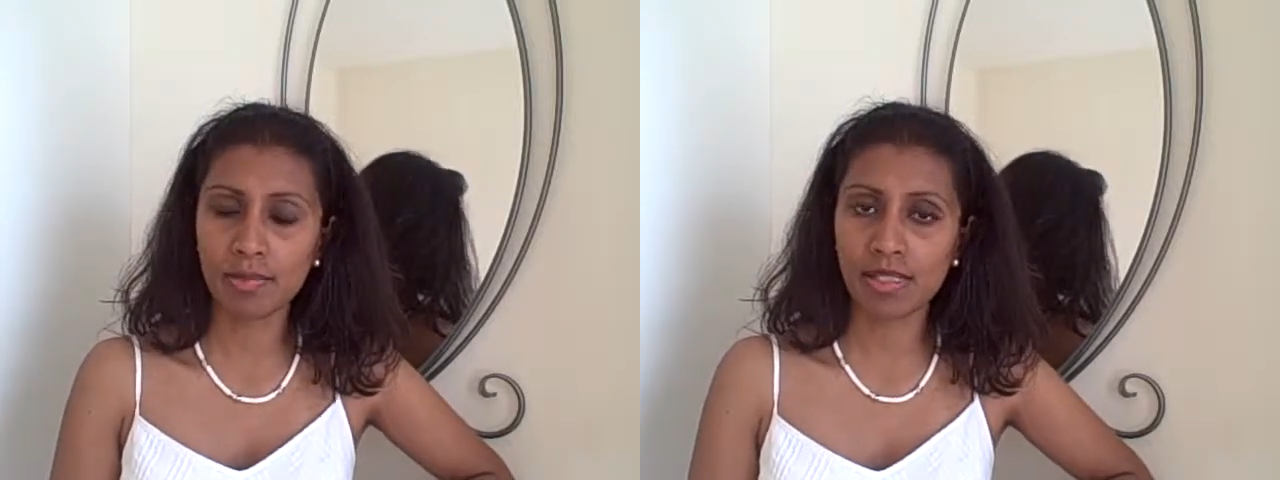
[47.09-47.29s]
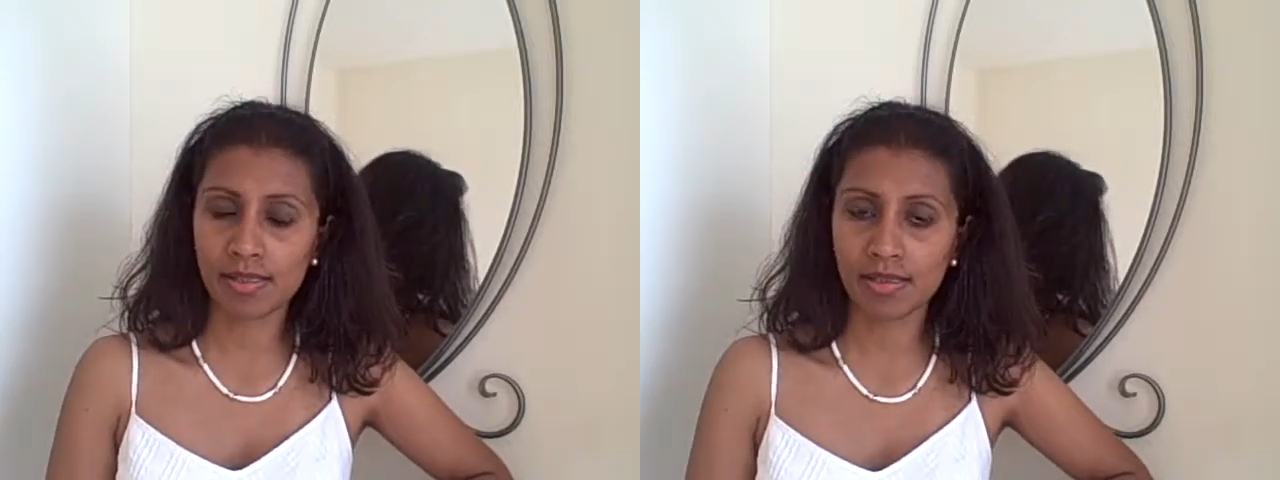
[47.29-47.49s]

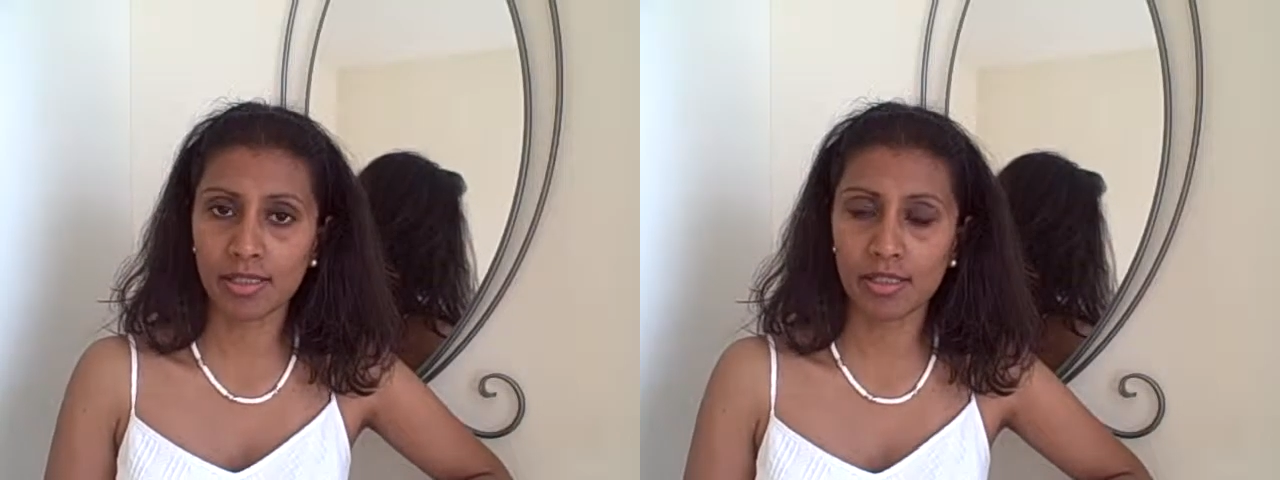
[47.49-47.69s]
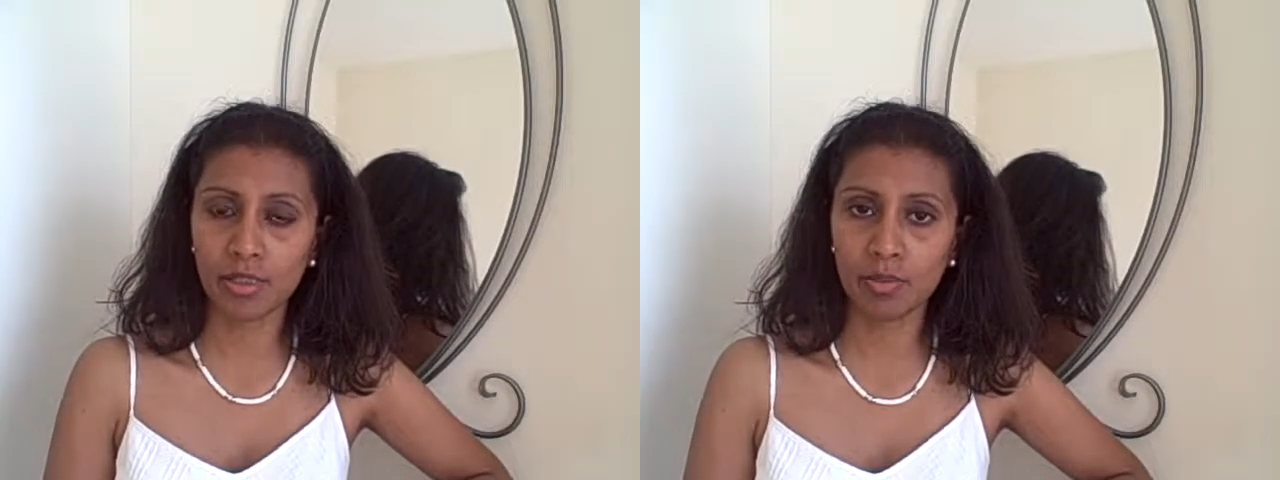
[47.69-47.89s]
person
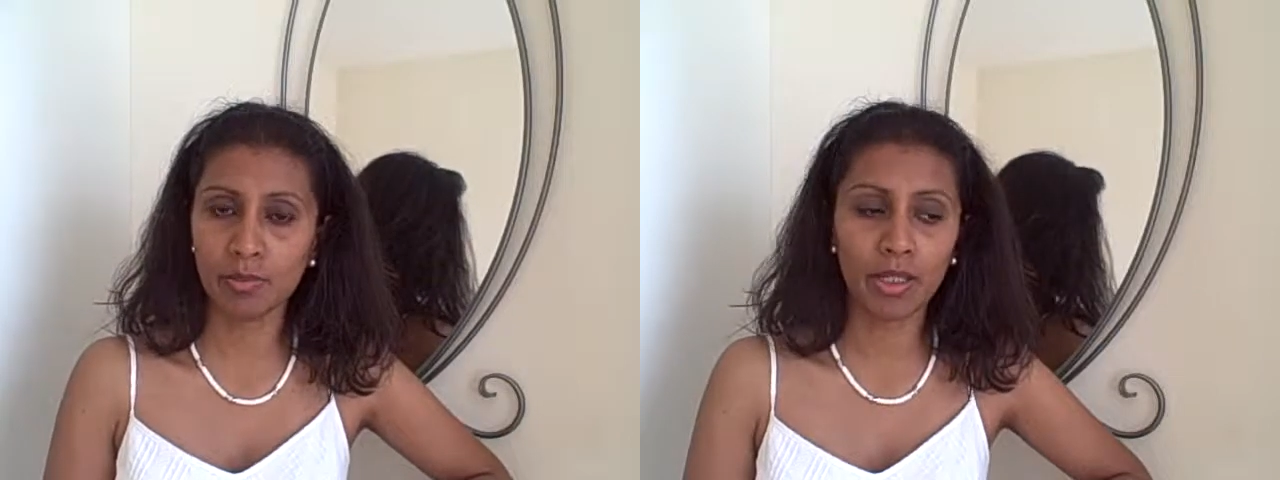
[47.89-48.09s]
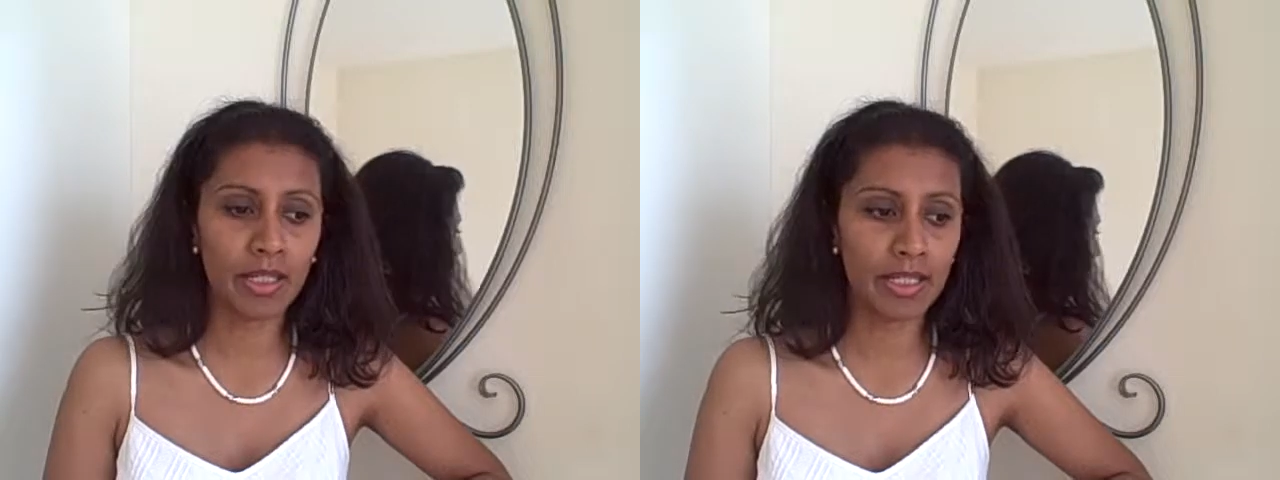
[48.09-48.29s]
in you
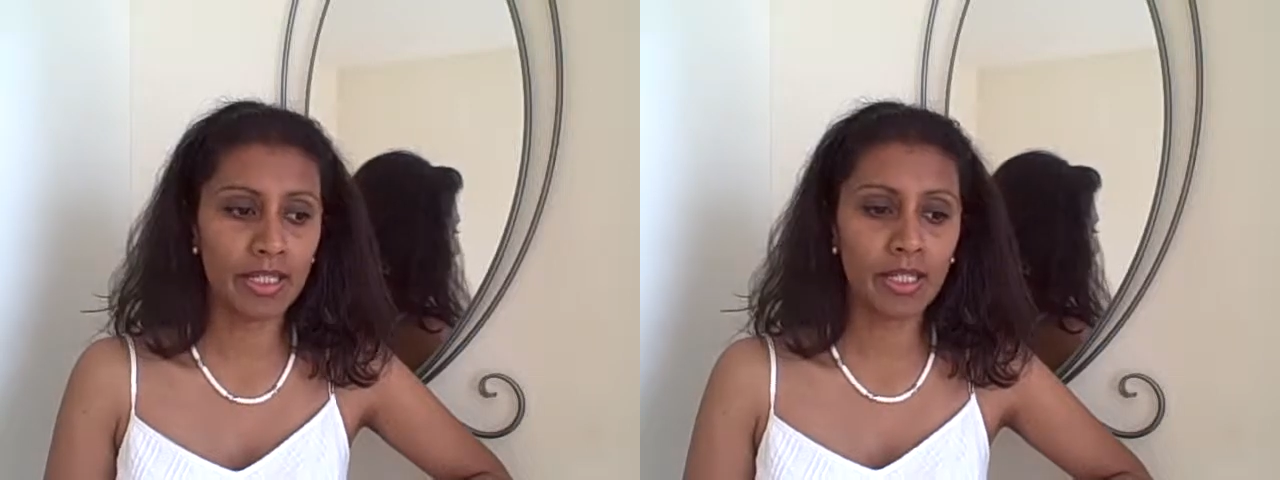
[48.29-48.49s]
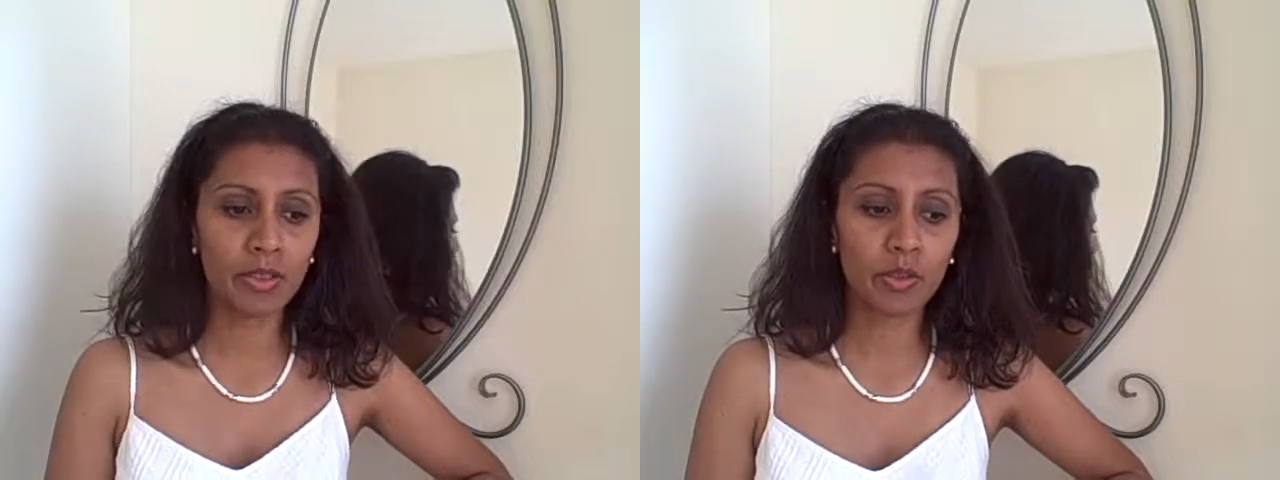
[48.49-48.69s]
by